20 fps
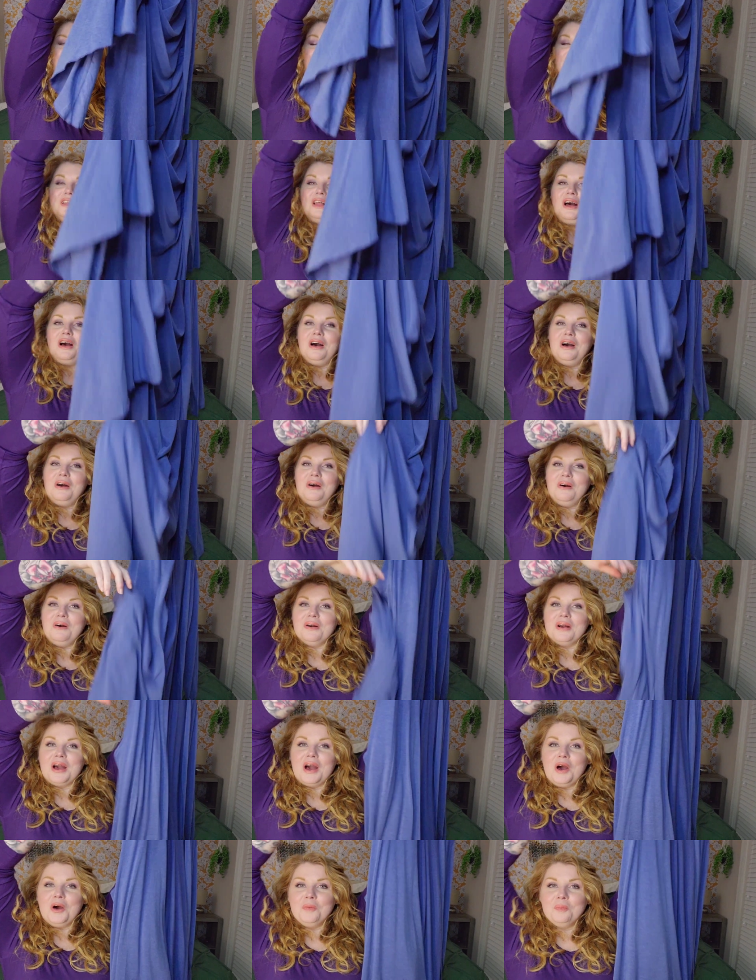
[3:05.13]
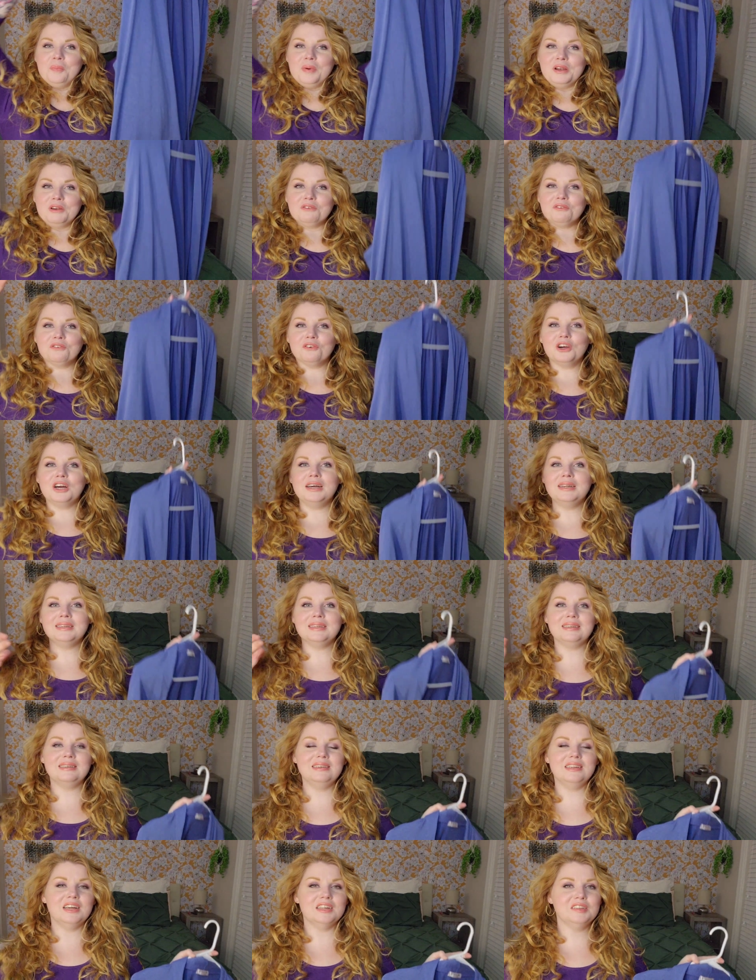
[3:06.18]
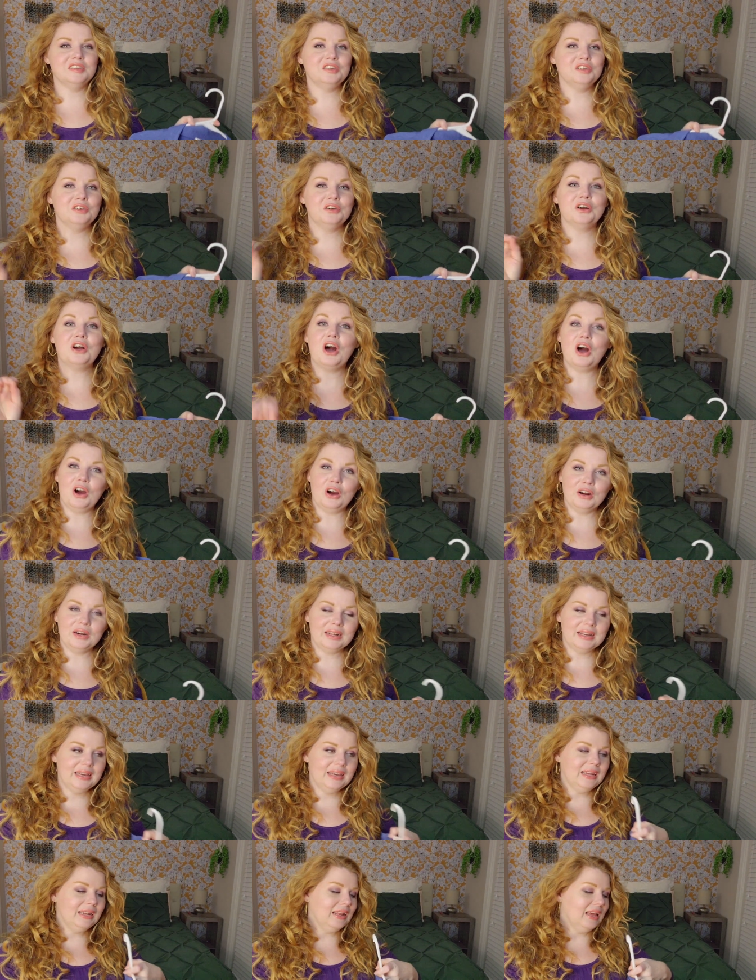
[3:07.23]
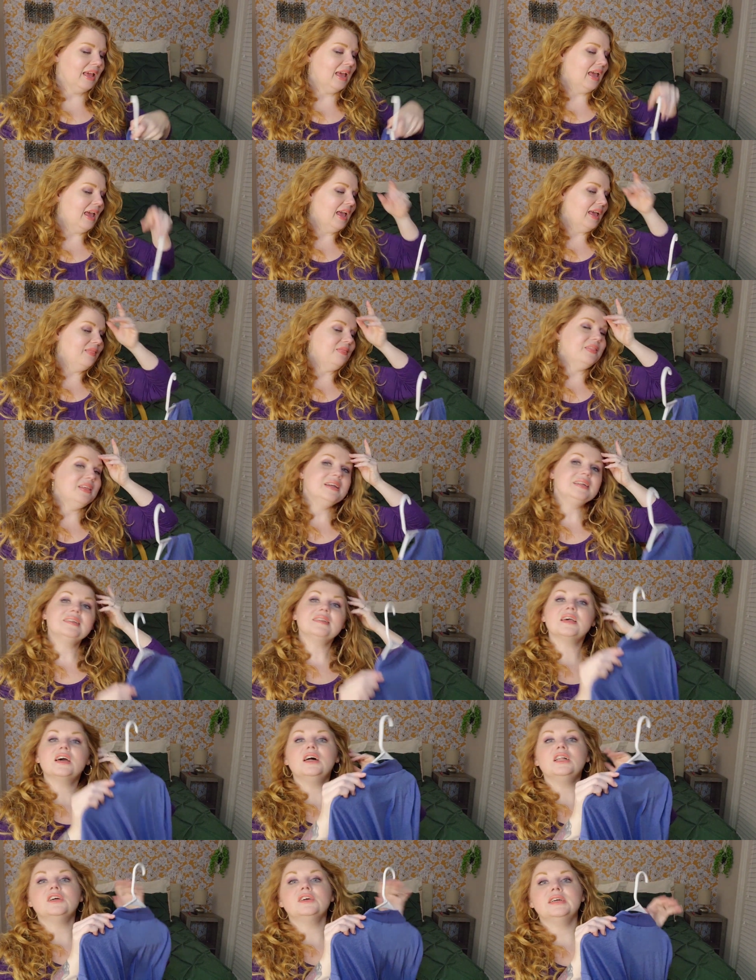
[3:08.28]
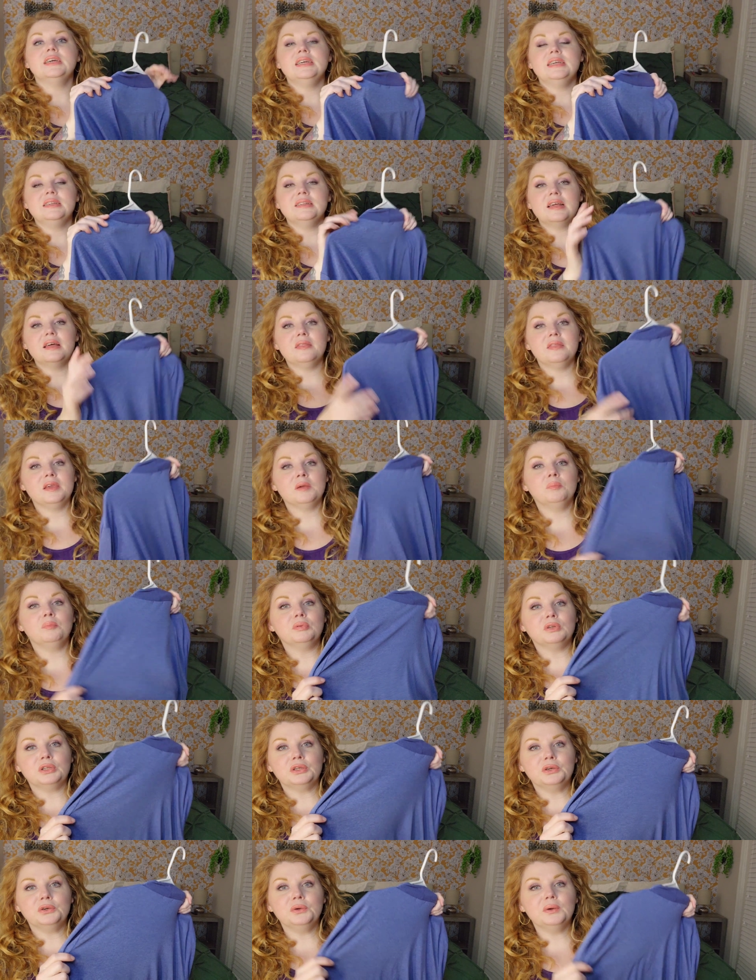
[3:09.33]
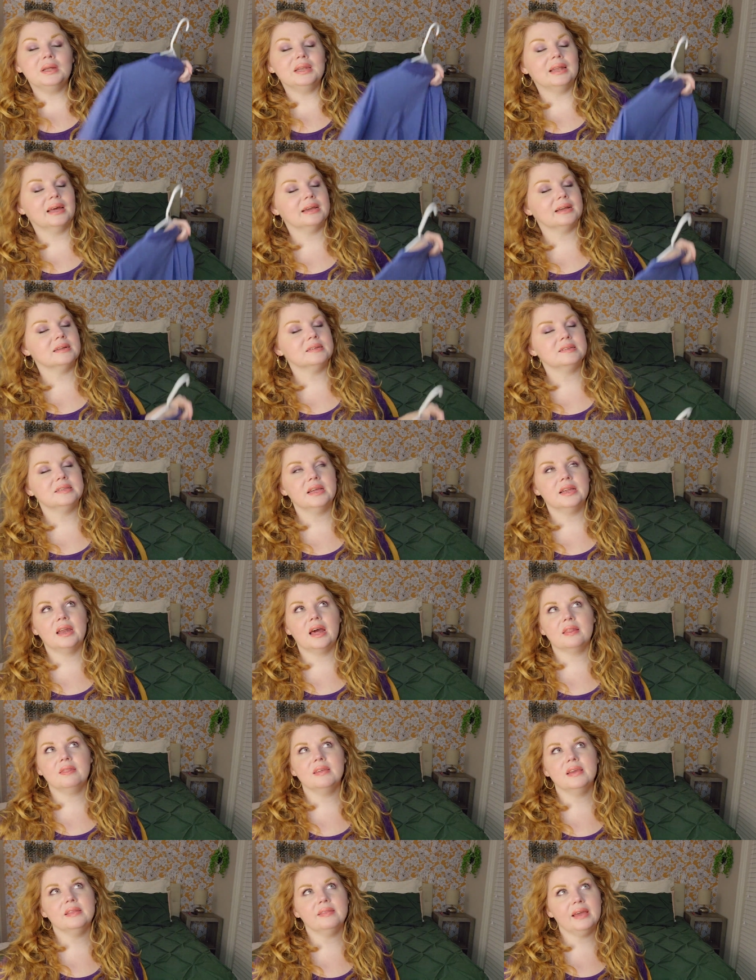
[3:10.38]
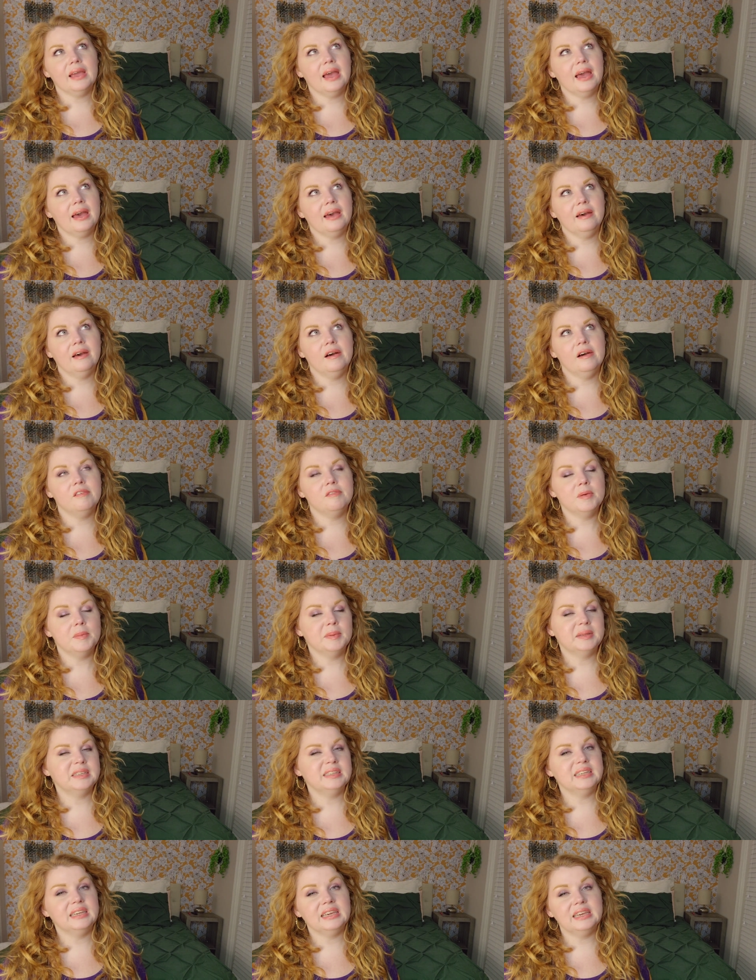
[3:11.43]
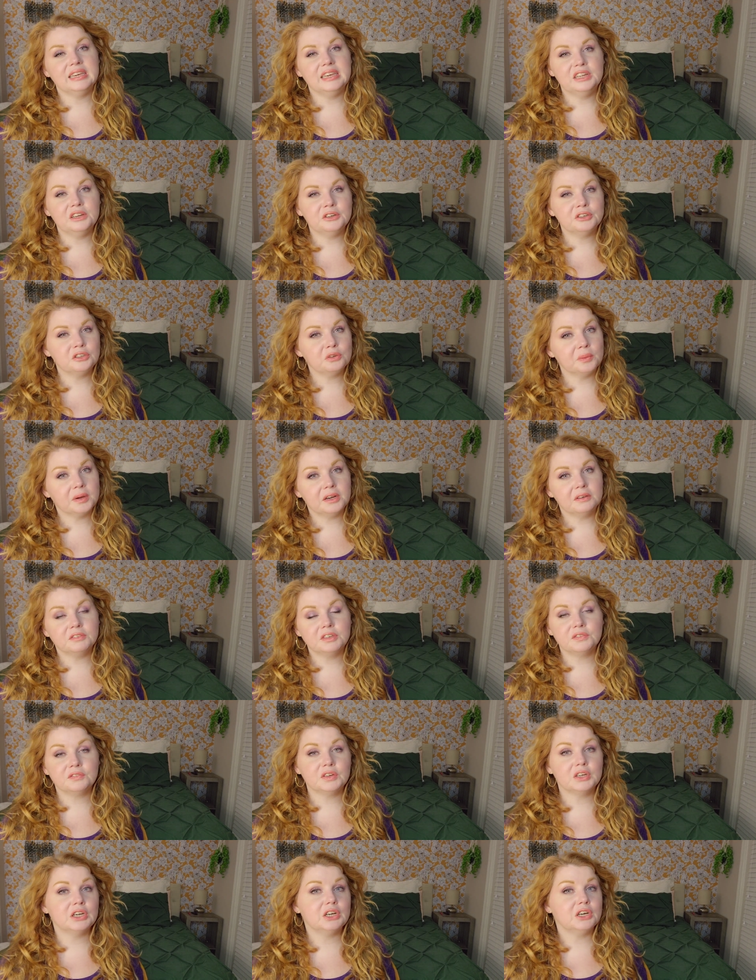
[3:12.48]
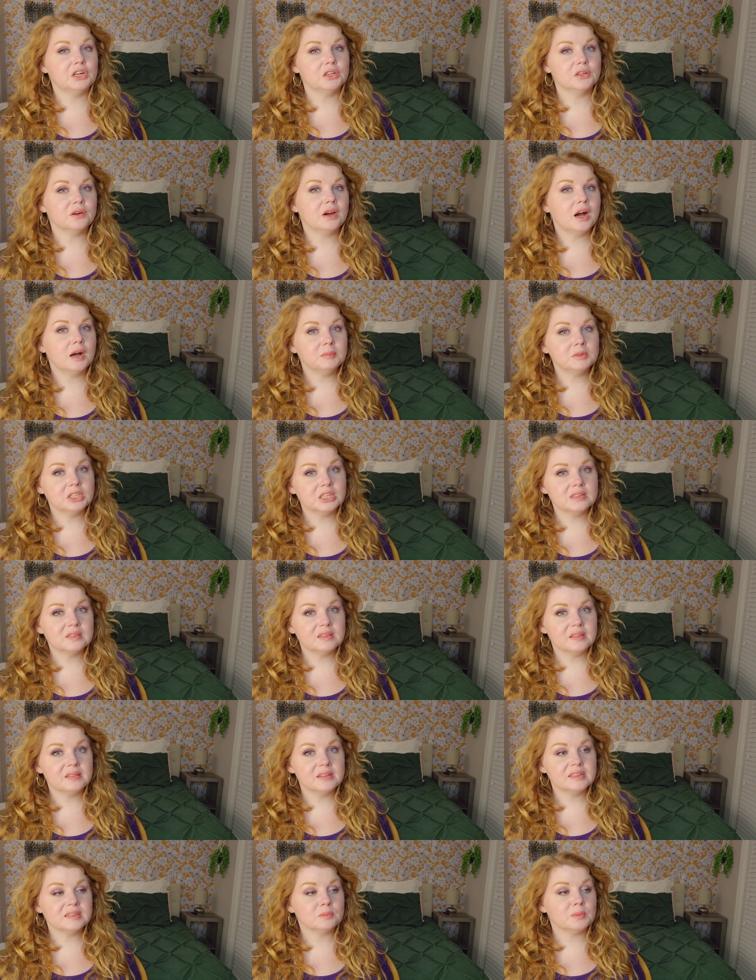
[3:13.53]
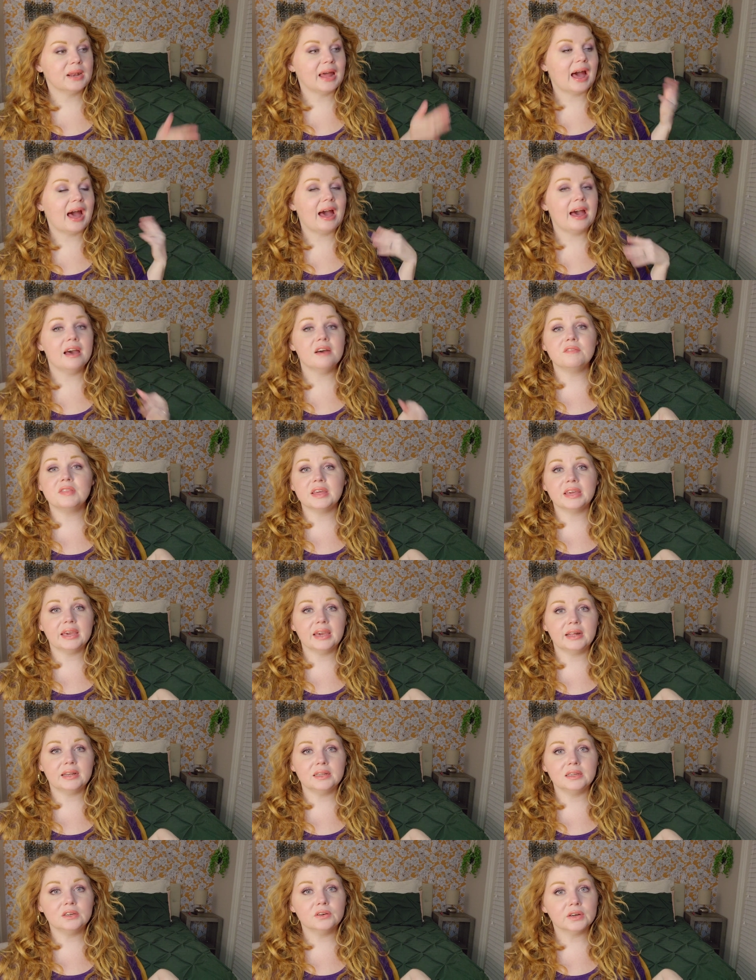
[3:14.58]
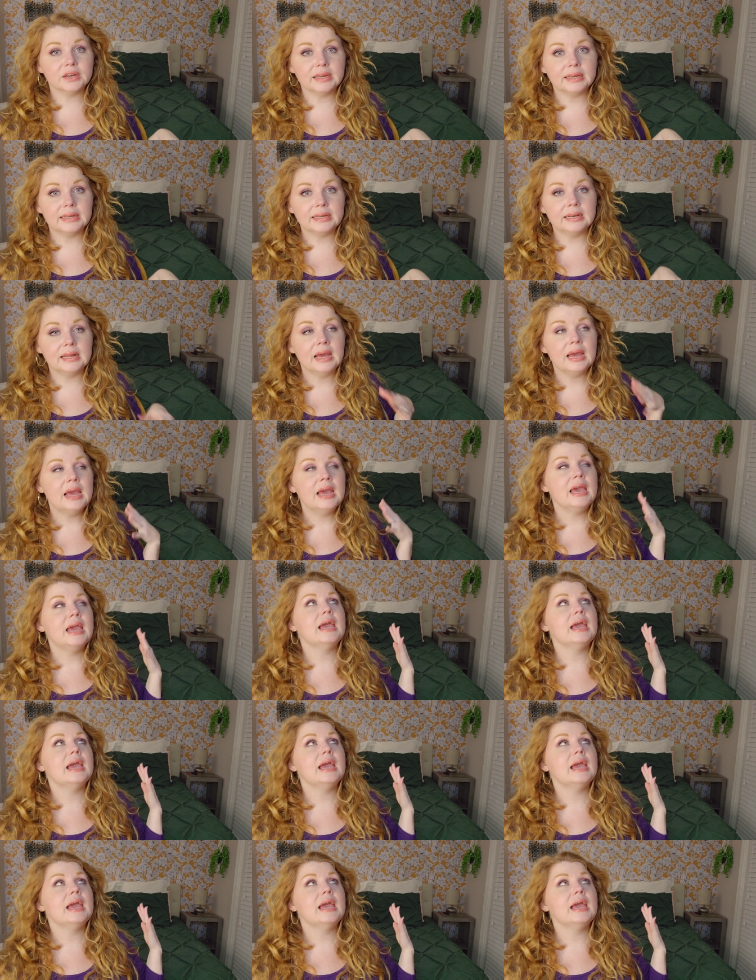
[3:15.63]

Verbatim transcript: long open front duster cardigan, and this color is the blue, and like I said, I think they have maybe ten or twelve different color options in this one. I have the Kelly green